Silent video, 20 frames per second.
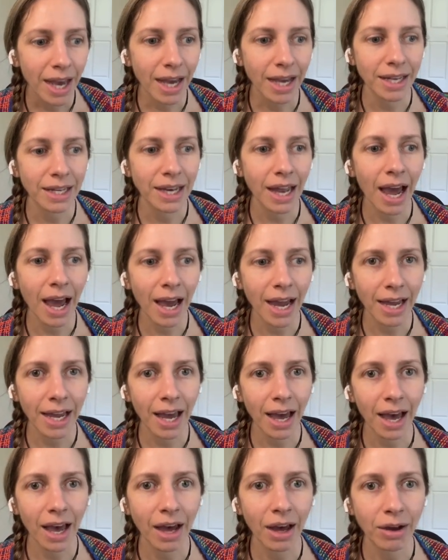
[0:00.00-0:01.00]
And I
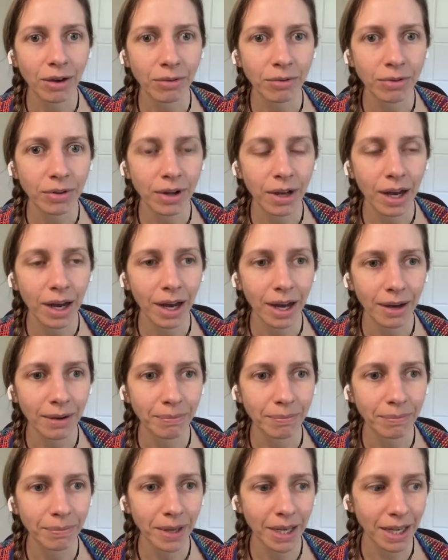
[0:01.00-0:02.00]
have
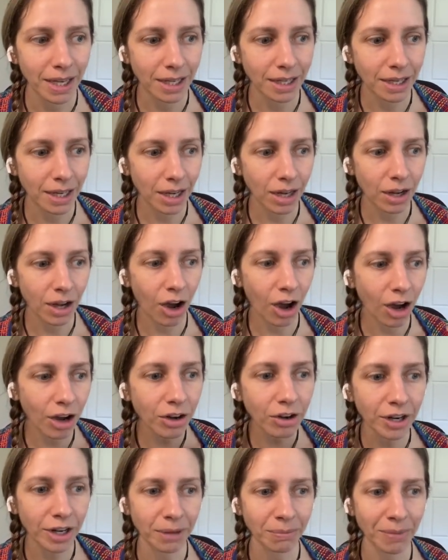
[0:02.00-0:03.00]
been
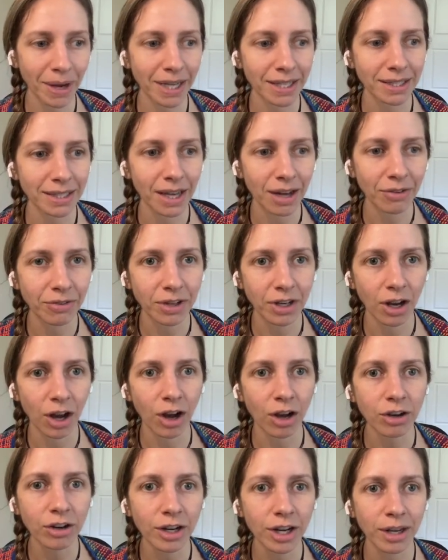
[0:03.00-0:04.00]
honoring myself and
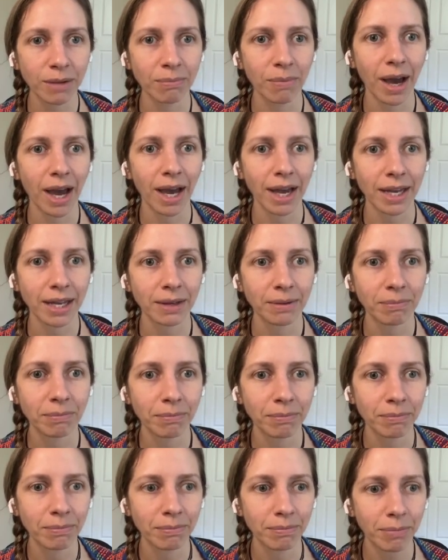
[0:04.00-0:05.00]
honoring my
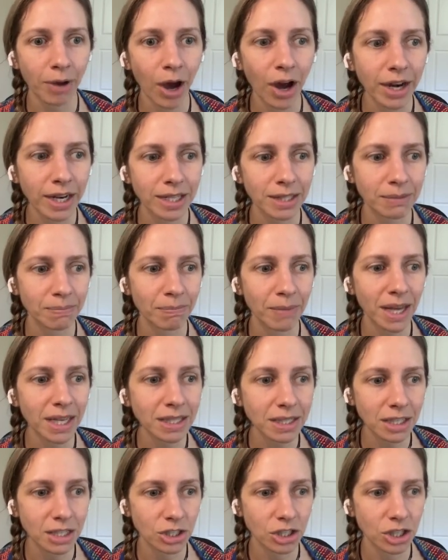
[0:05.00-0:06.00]
body's
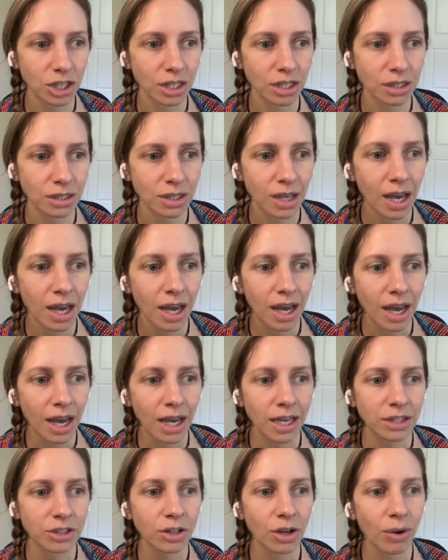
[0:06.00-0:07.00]
messages.
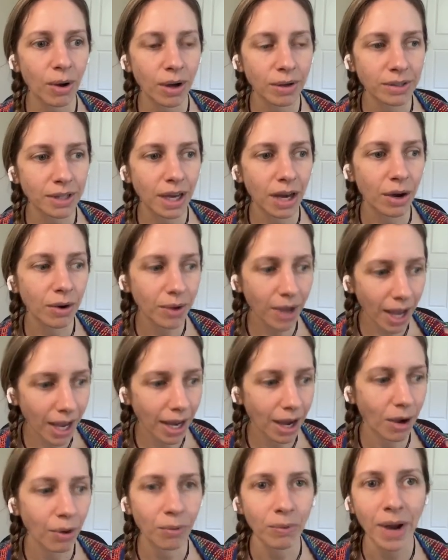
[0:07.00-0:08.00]
And so I was like,
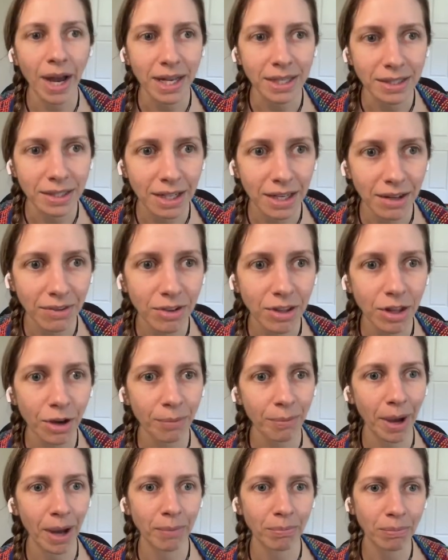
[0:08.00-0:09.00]
okay, I'll rest. Even
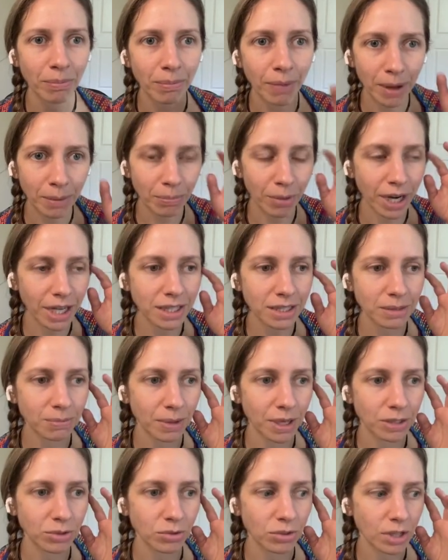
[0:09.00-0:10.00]
though my brain
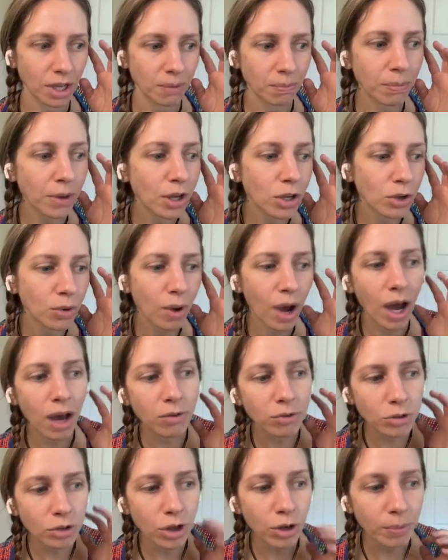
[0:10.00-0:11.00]
space was like, but you
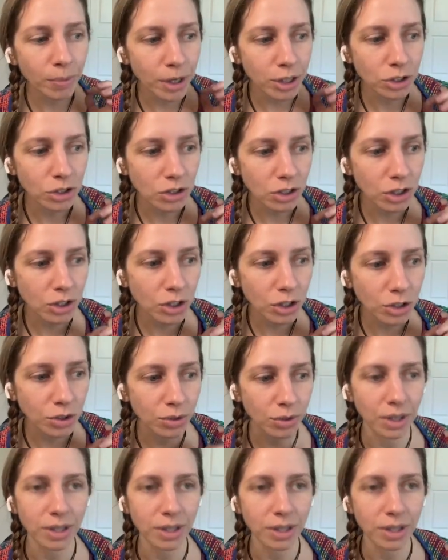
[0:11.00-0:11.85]
have so much to do.